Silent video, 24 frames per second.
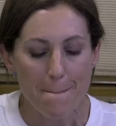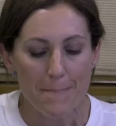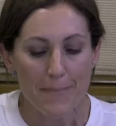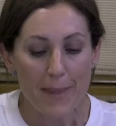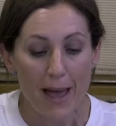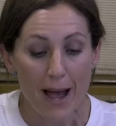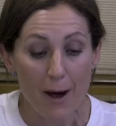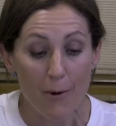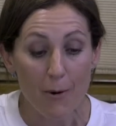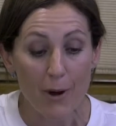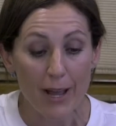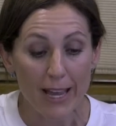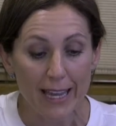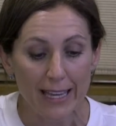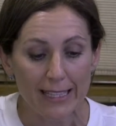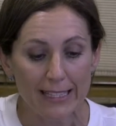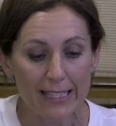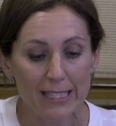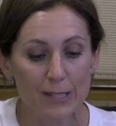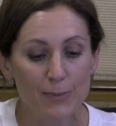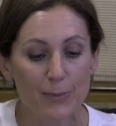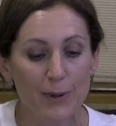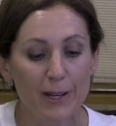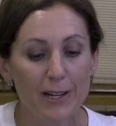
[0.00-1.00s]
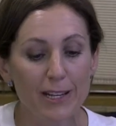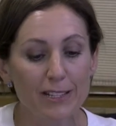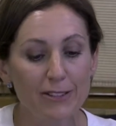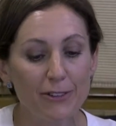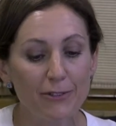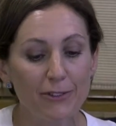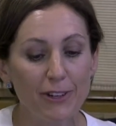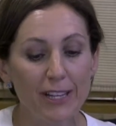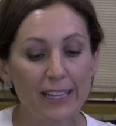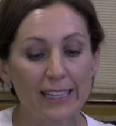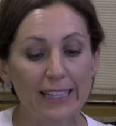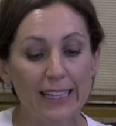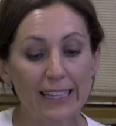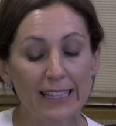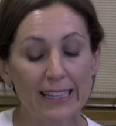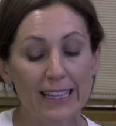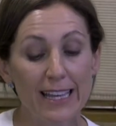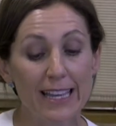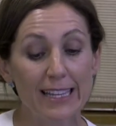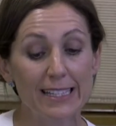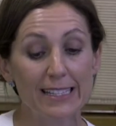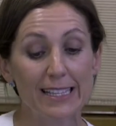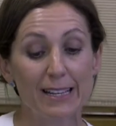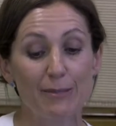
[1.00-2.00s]
Now, in the spirit of linking
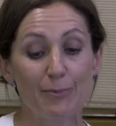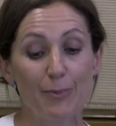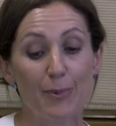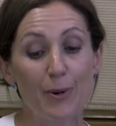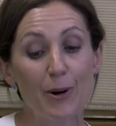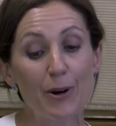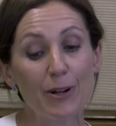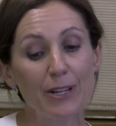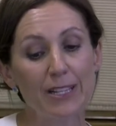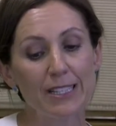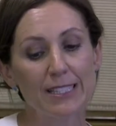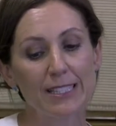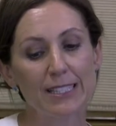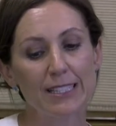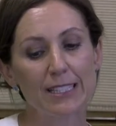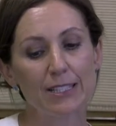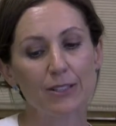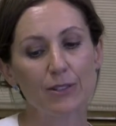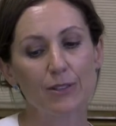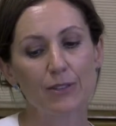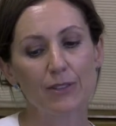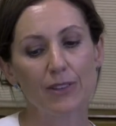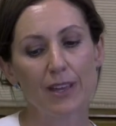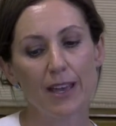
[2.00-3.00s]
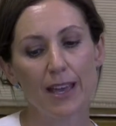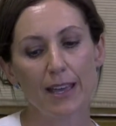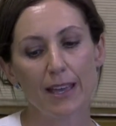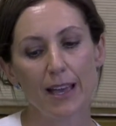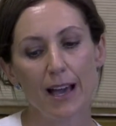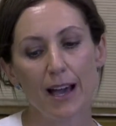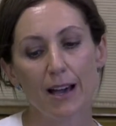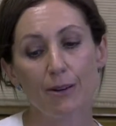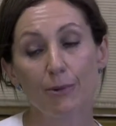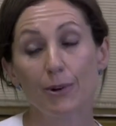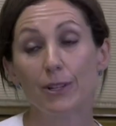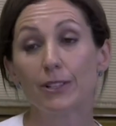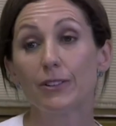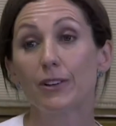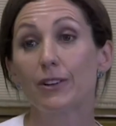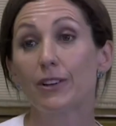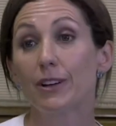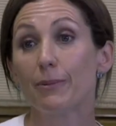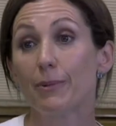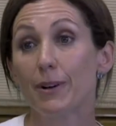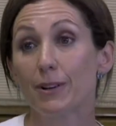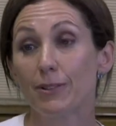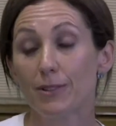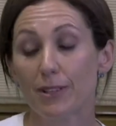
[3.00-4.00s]
data and policy, today I will talk
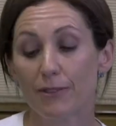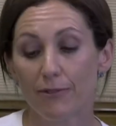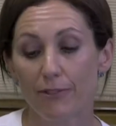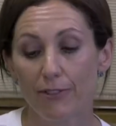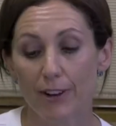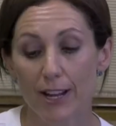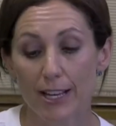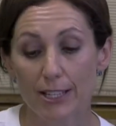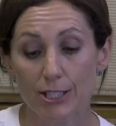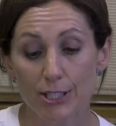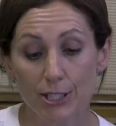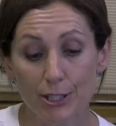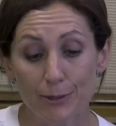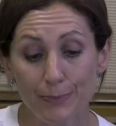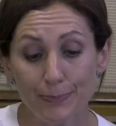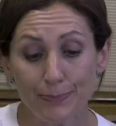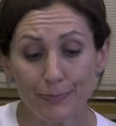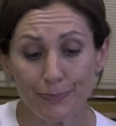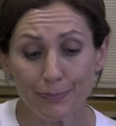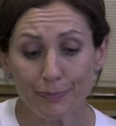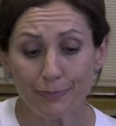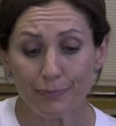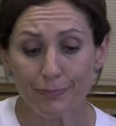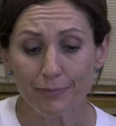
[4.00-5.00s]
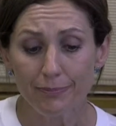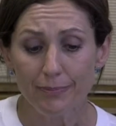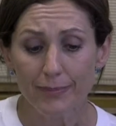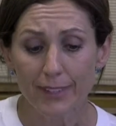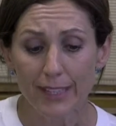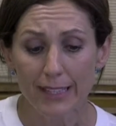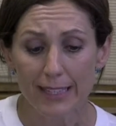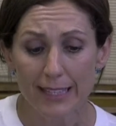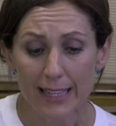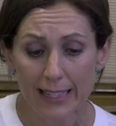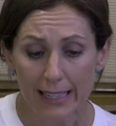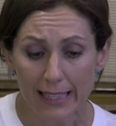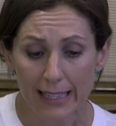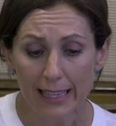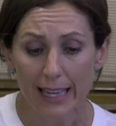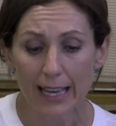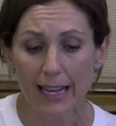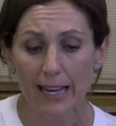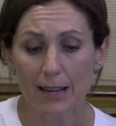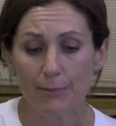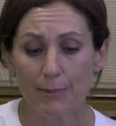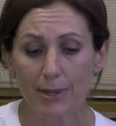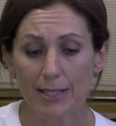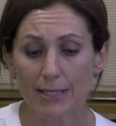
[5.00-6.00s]
about inflation, the key
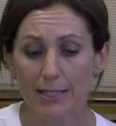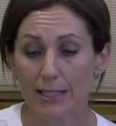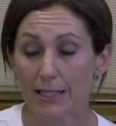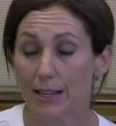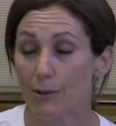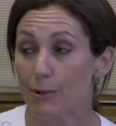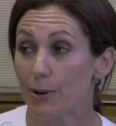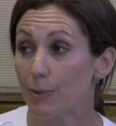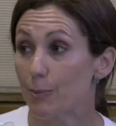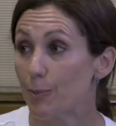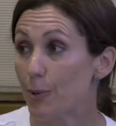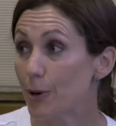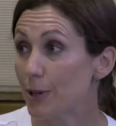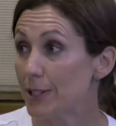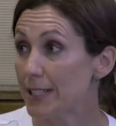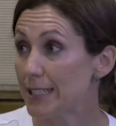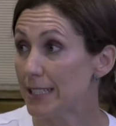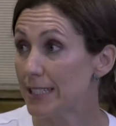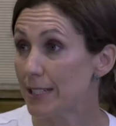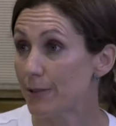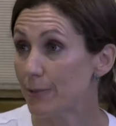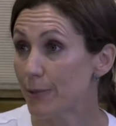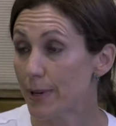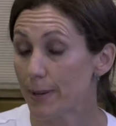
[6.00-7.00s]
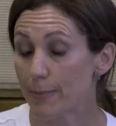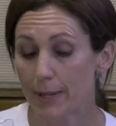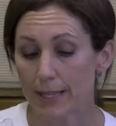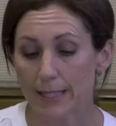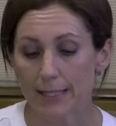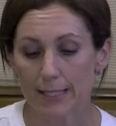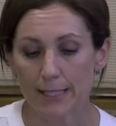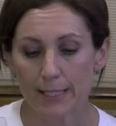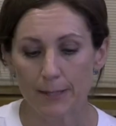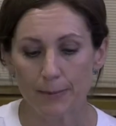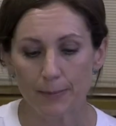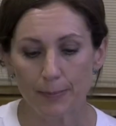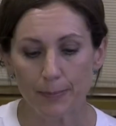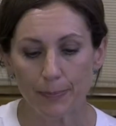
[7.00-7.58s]
element in our policy remit.